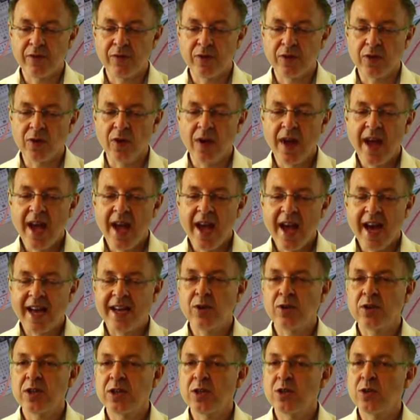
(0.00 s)
you. And in
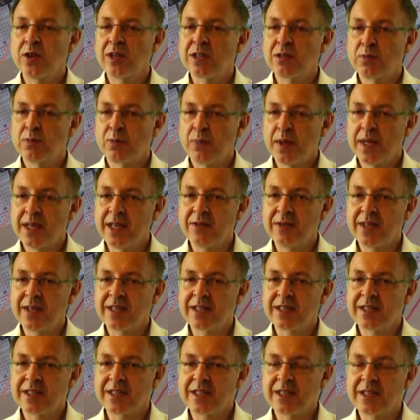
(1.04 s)
order to
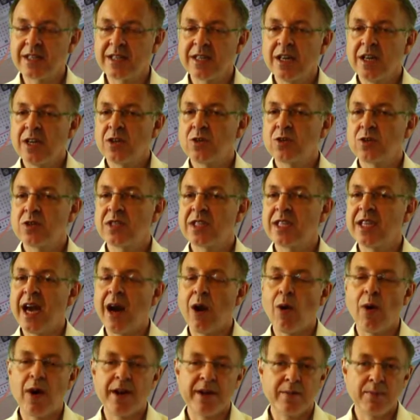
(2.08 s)
experience this, to see how
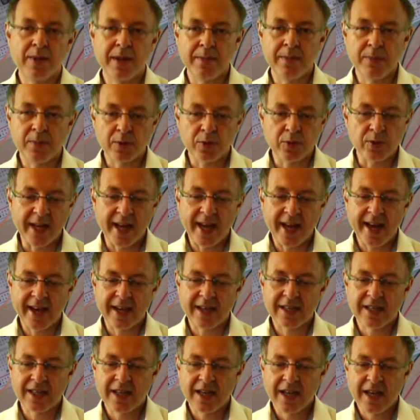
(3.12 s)
other people
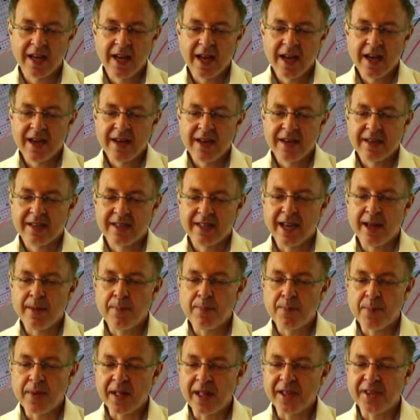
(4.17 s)
react, they
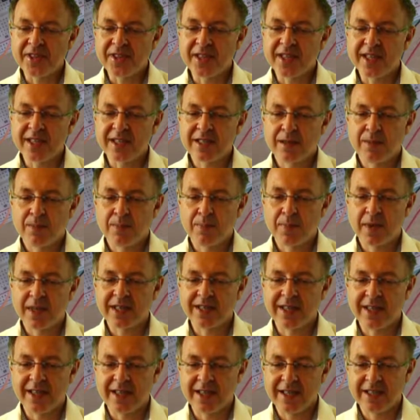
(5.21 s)
build this, but
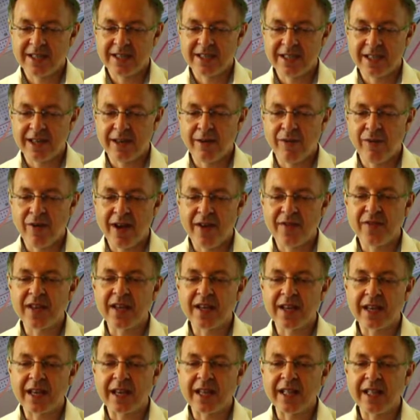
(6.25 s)
instead of having a
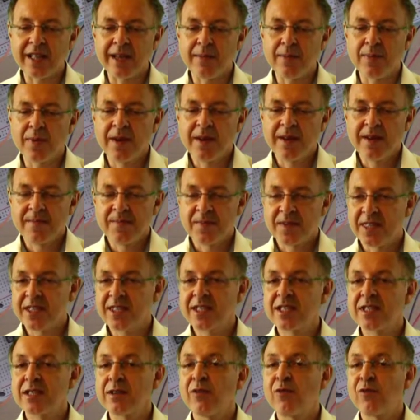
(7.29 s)
clip, this
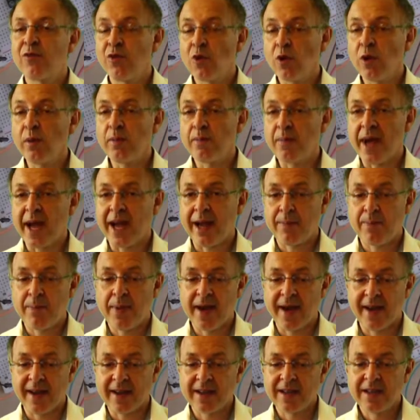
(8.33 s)
is a full
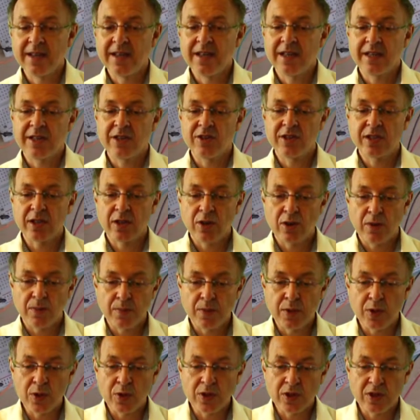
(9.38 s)
backpack. There's a
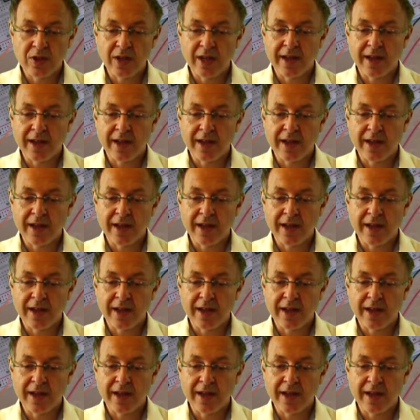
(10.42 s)
computer